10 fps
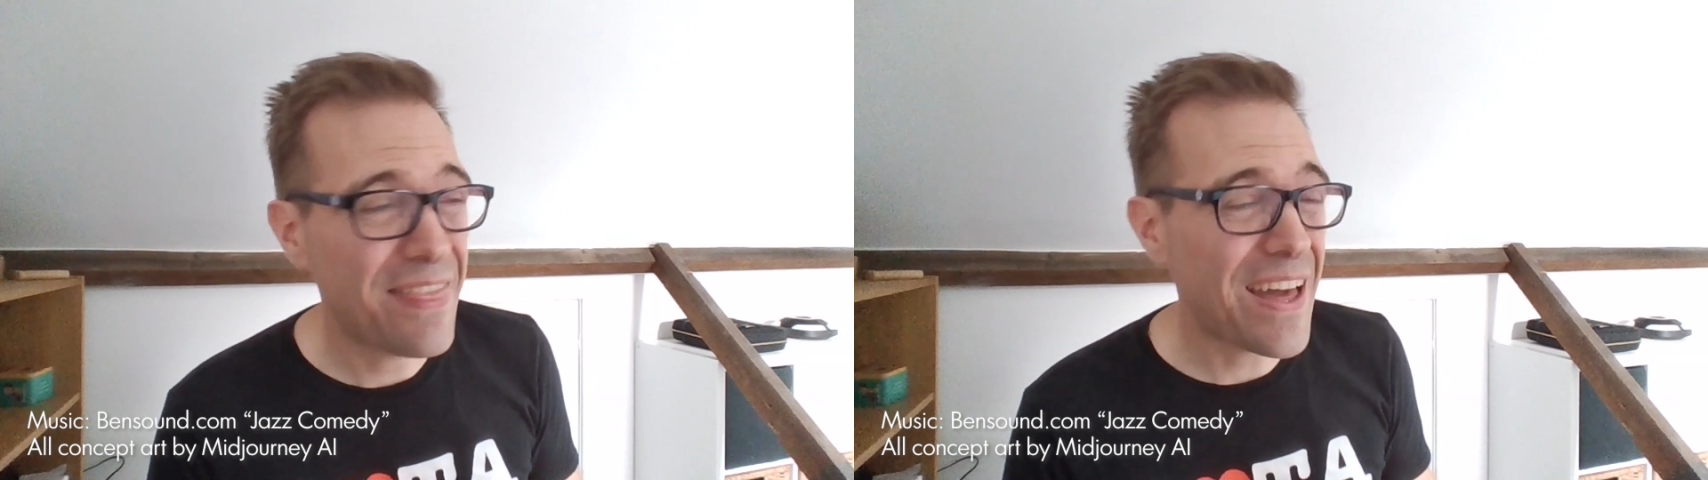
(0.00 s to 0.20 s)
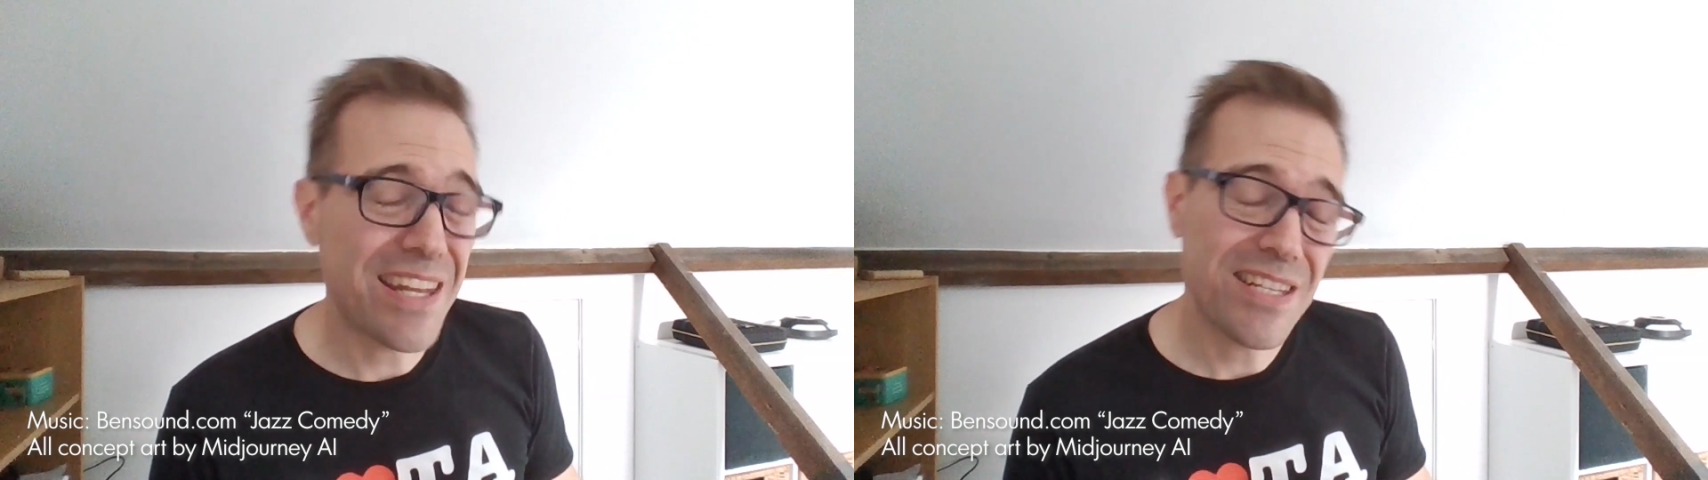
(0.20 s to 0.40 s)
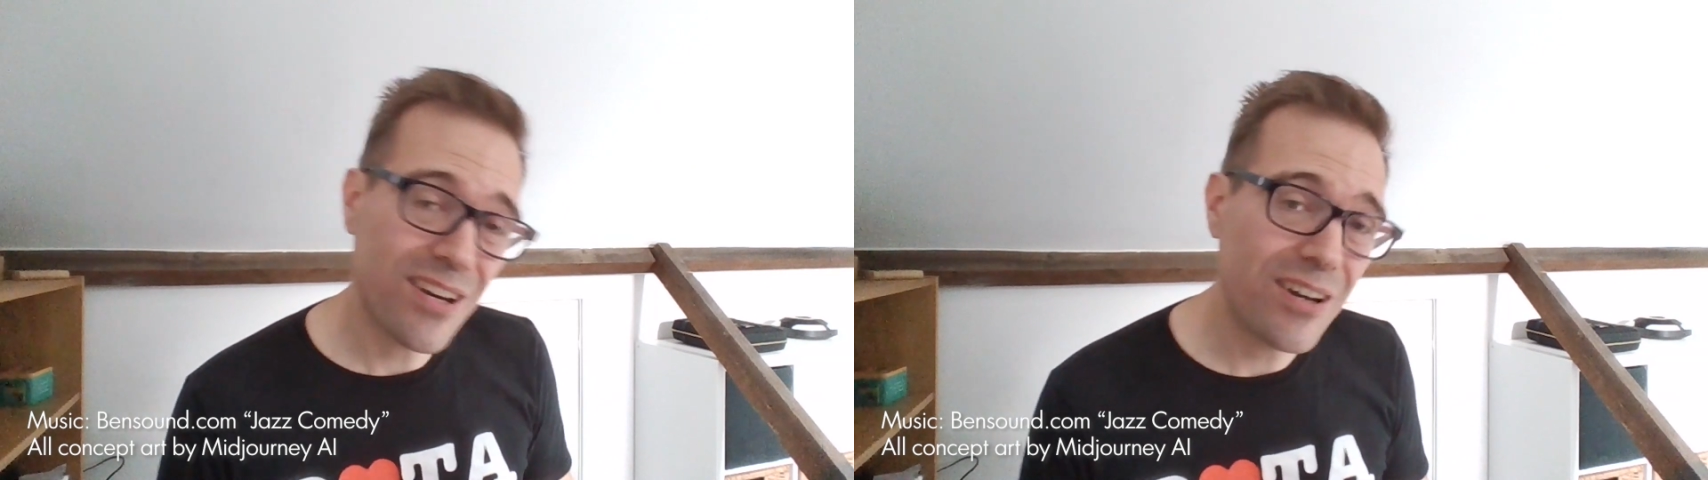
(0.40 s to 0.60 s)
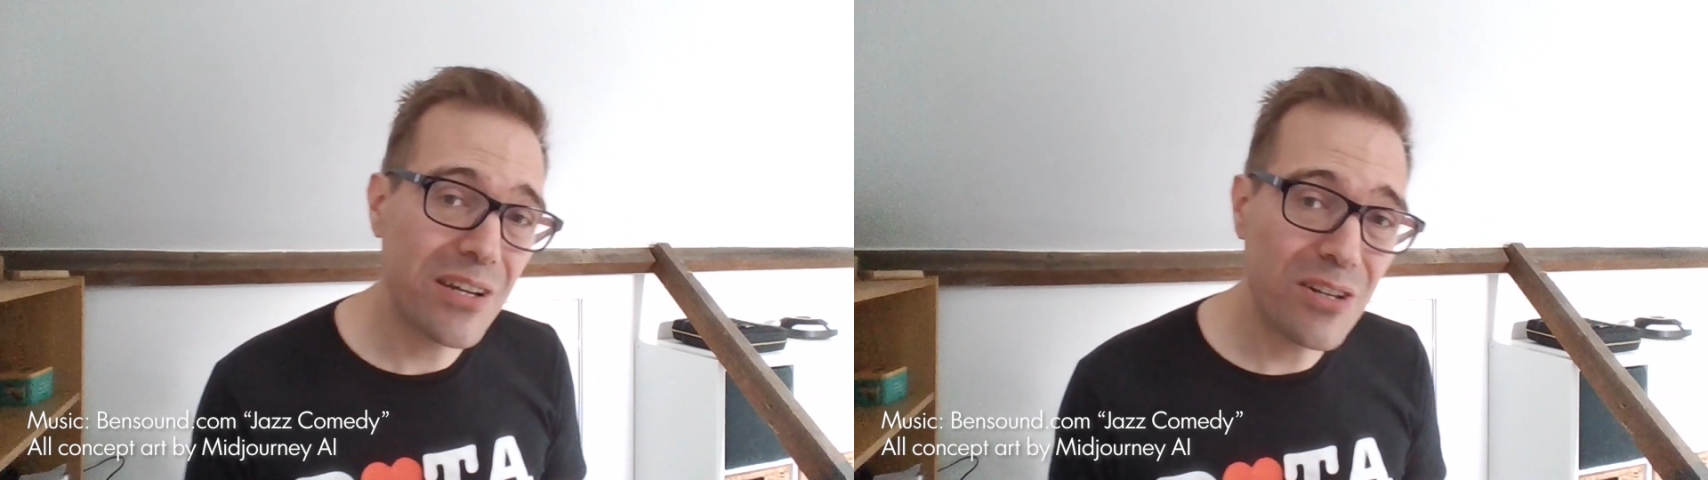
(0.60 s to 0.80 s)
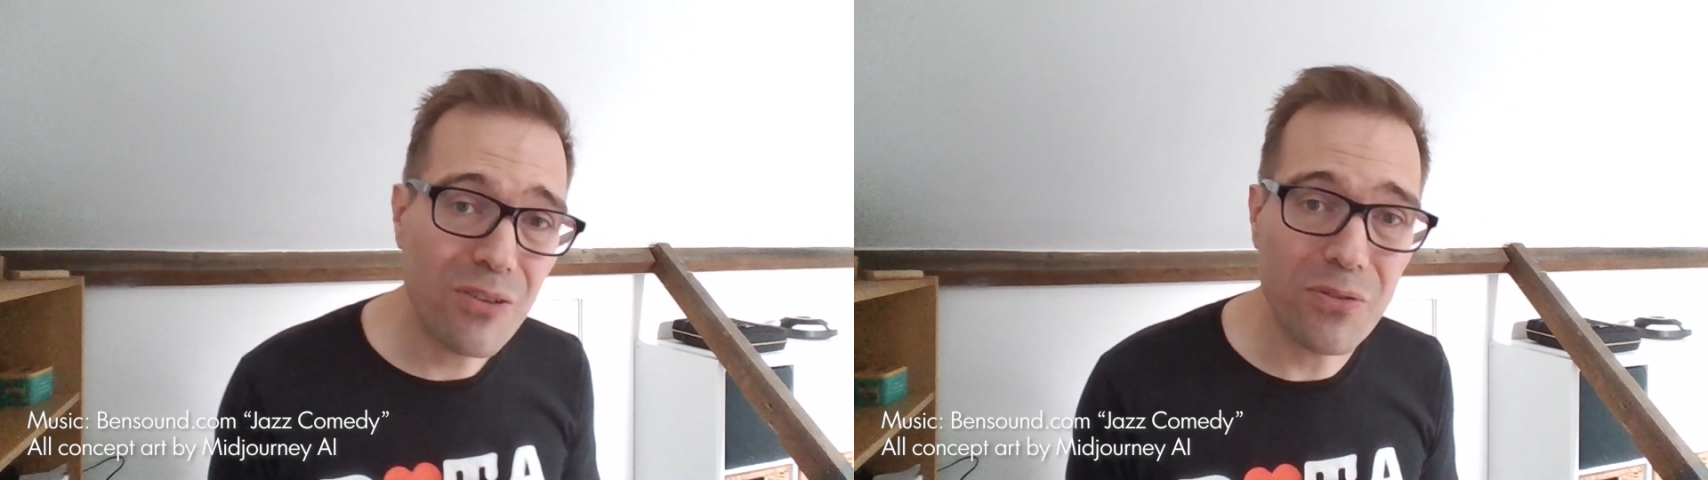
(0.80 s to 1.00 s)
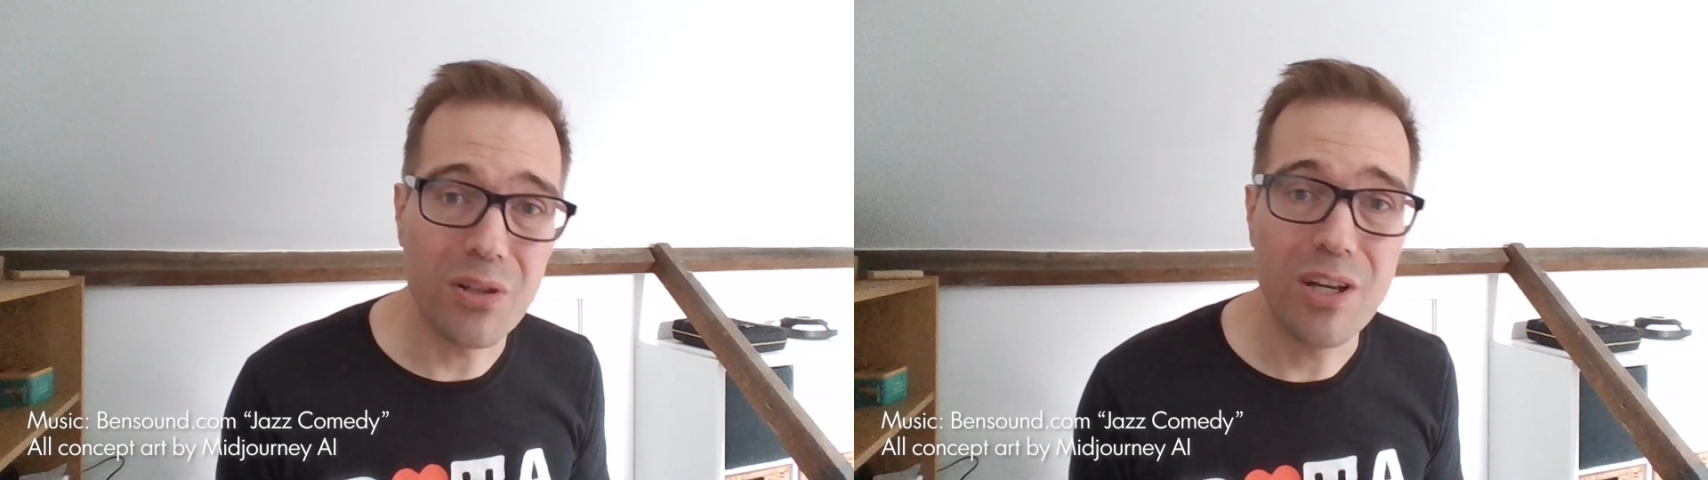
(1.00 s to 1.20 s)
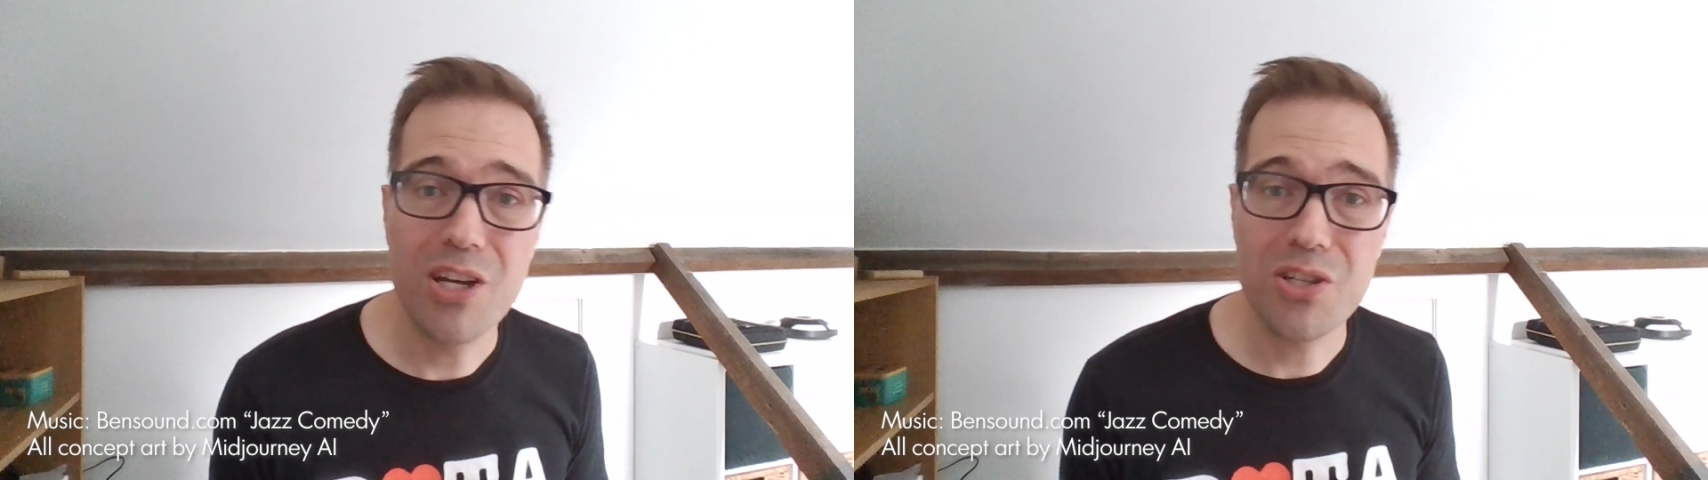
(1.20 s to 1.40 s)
that entire novel